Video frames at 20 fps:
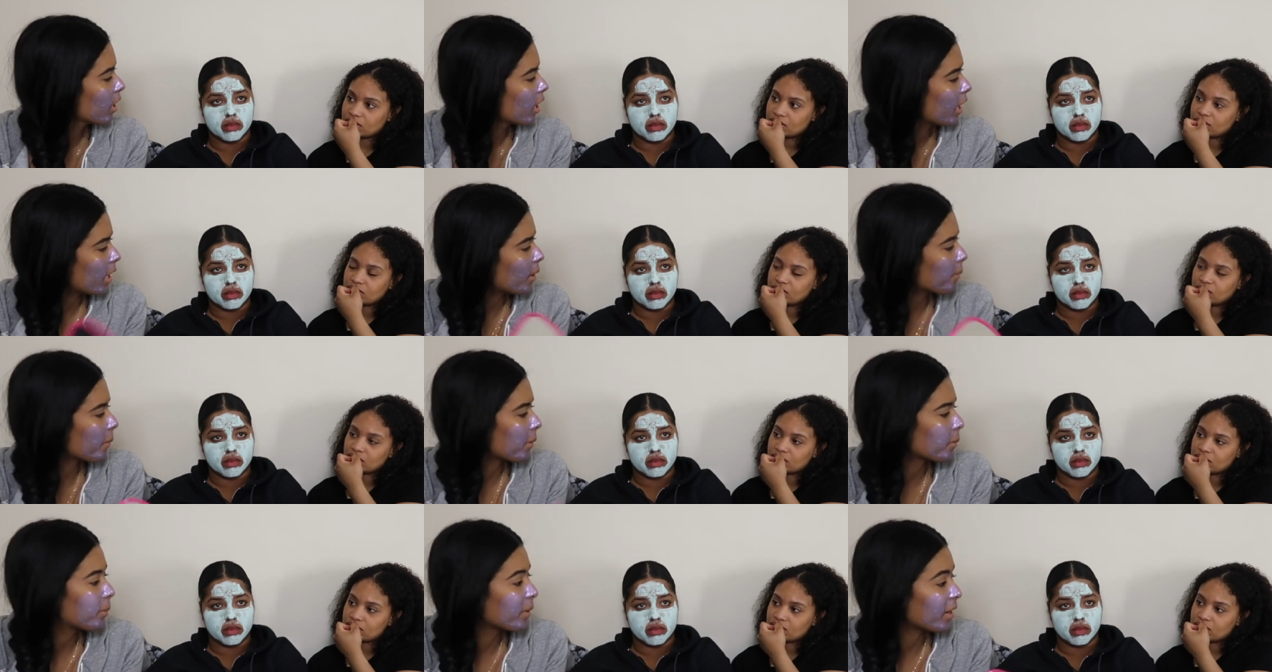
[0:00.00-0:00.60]
Speaker 1: And
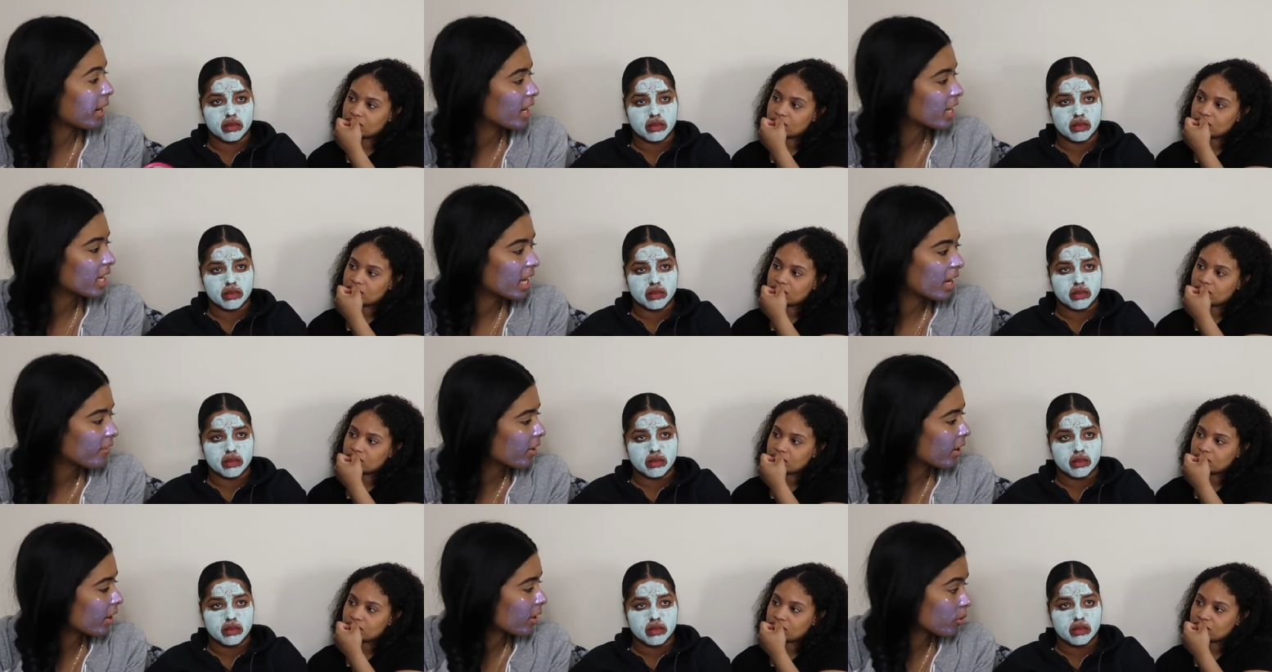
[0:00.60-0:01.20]
I'm like, but I
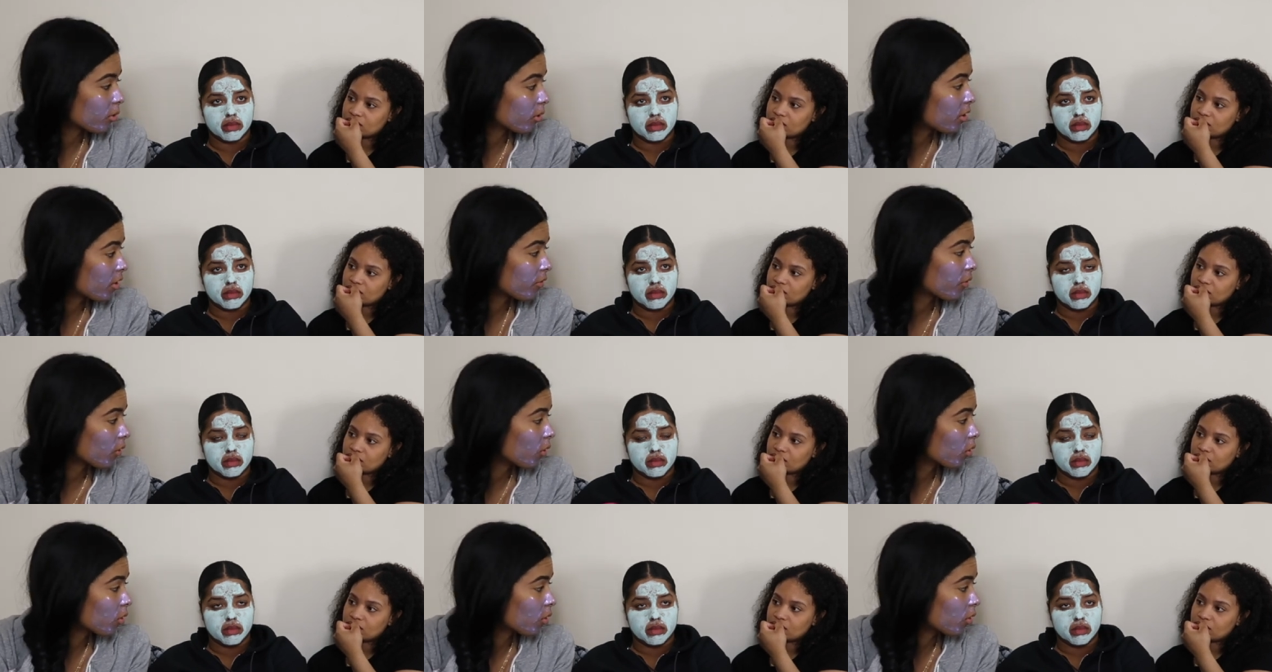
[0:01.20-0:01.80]
never ignore your
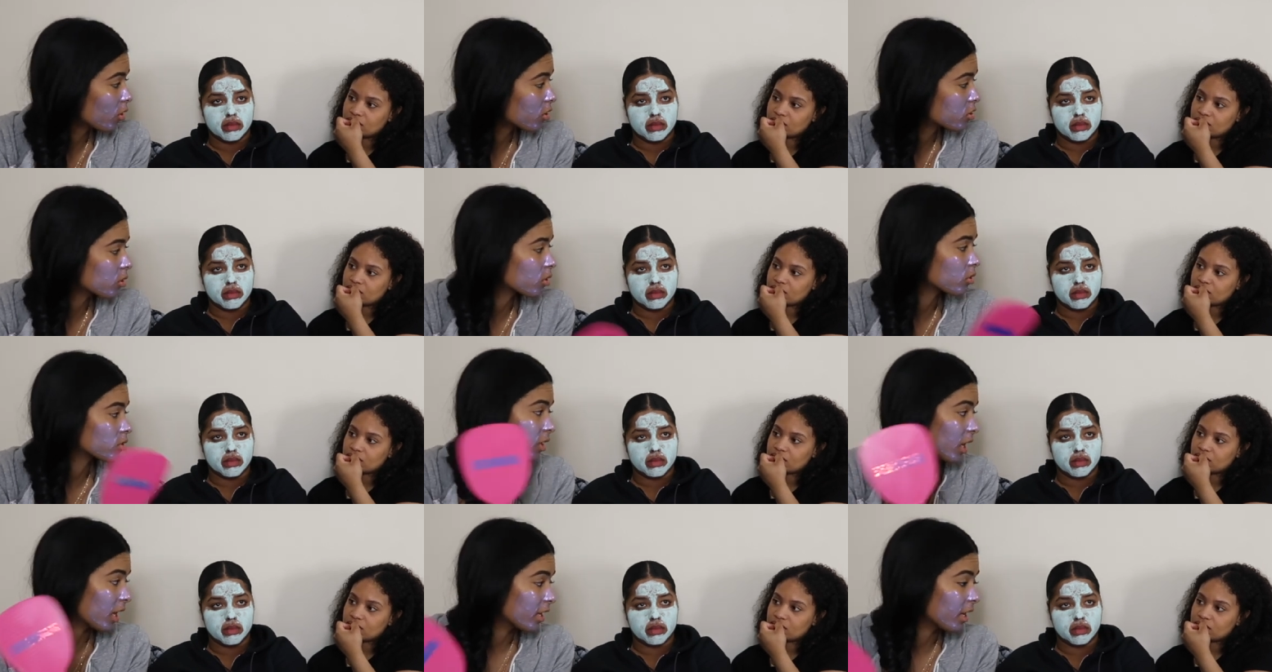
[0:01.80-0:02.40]
phone call. She
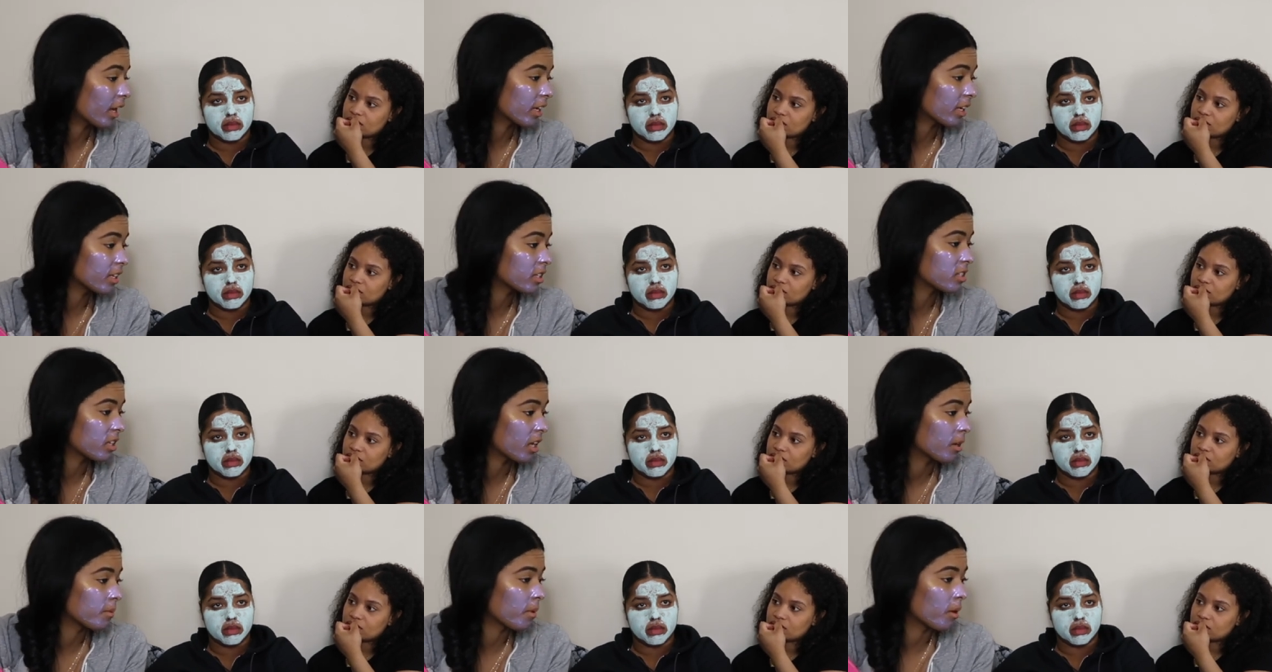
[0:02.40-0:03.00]
goes, that I
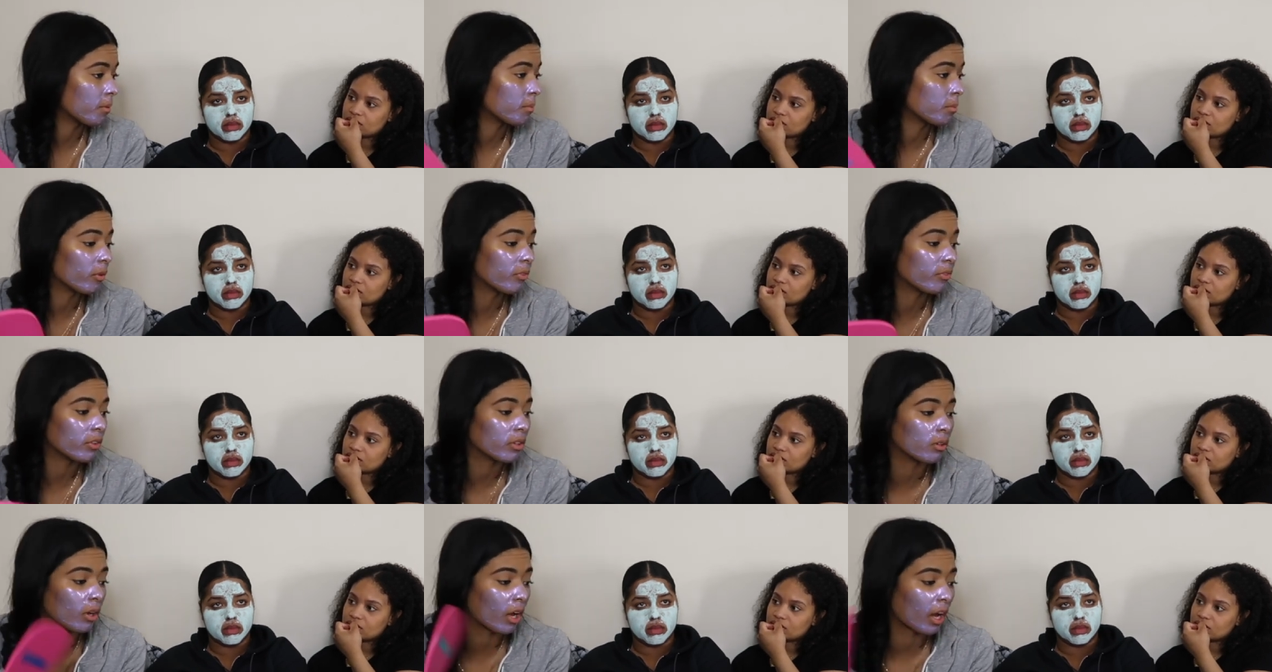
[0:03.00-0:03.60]
can say about
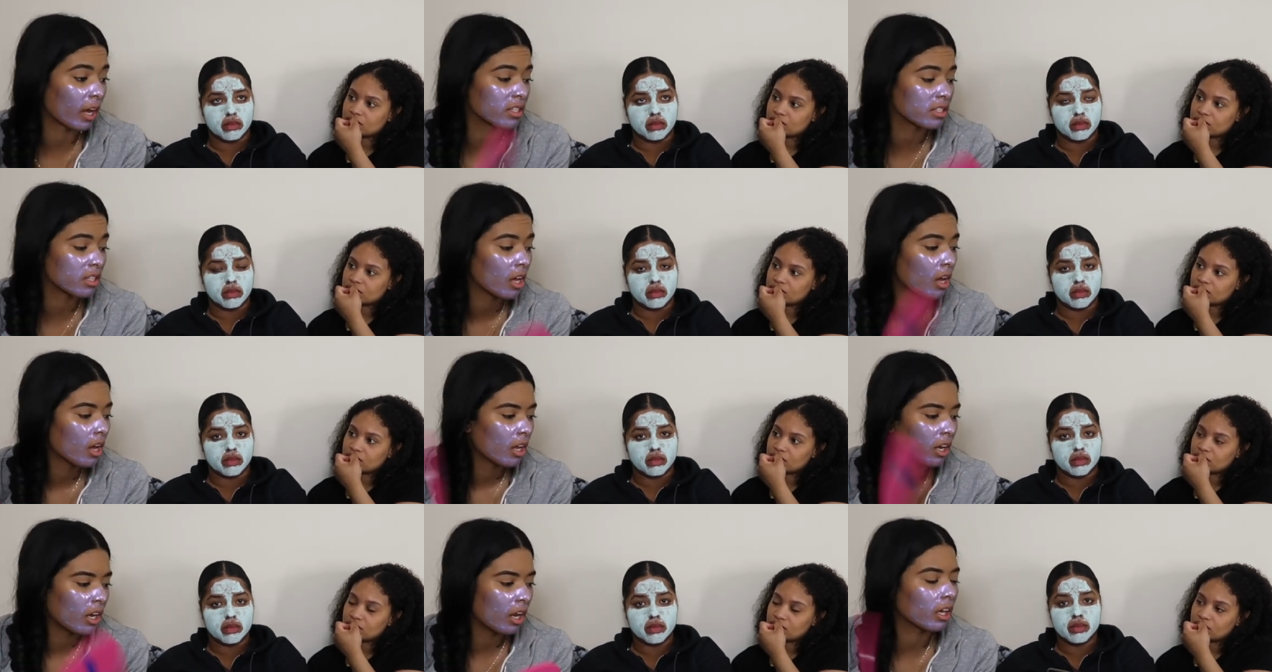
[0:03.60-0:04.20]
both of you guys.
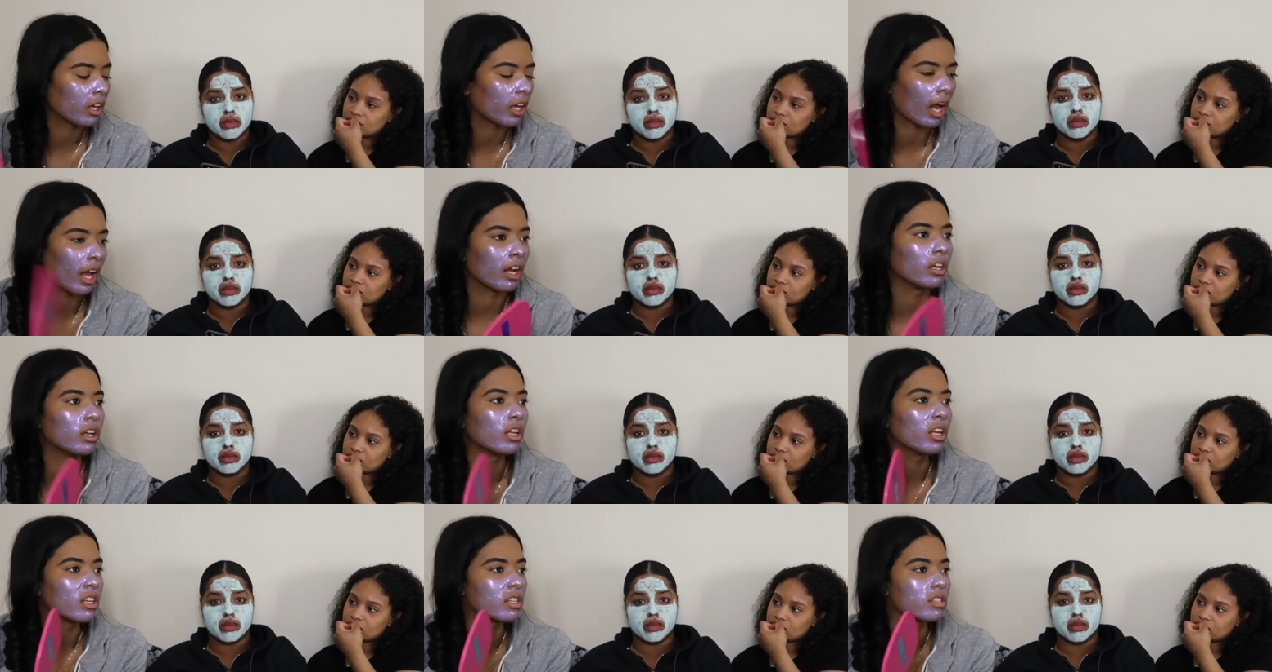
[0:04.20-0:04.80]
Like,
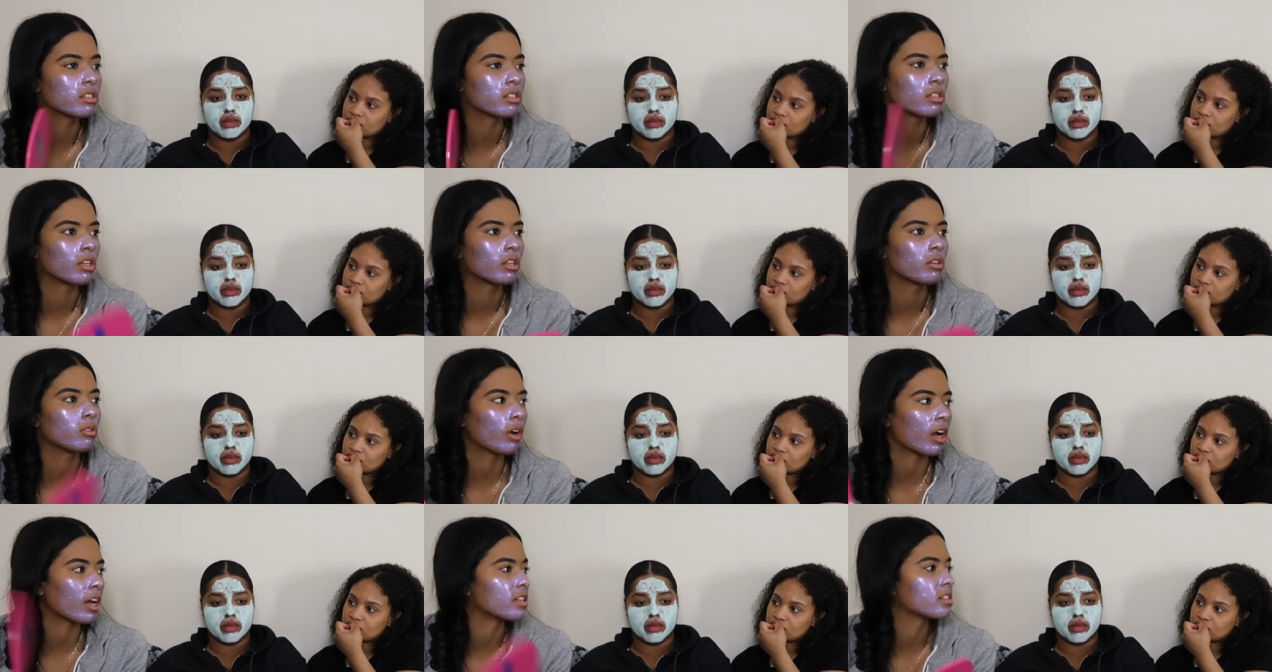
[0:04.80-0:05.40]
at least
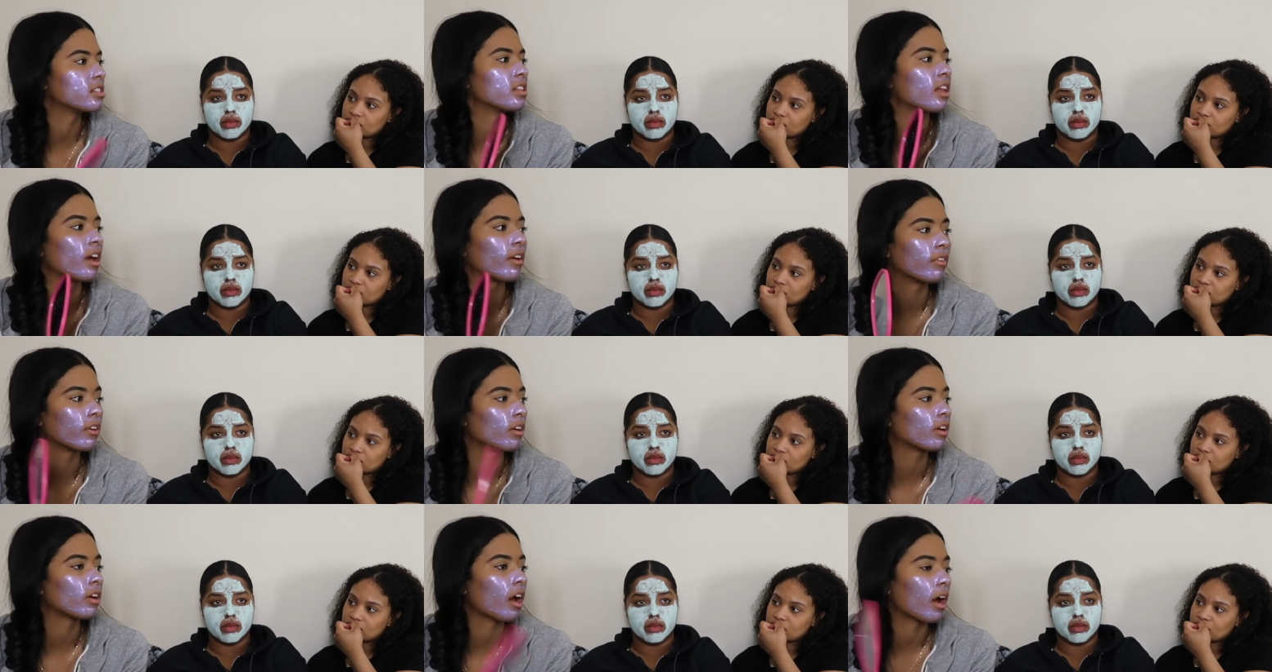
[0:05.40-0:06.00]
you guys
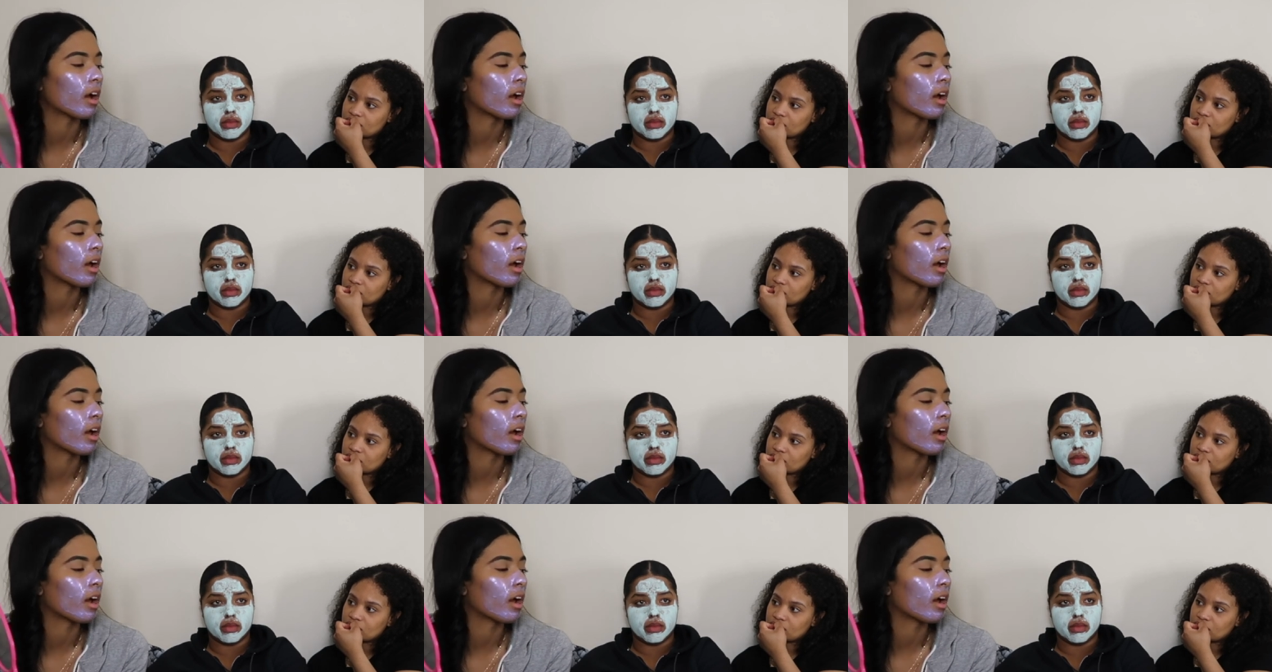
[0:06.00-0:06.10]
never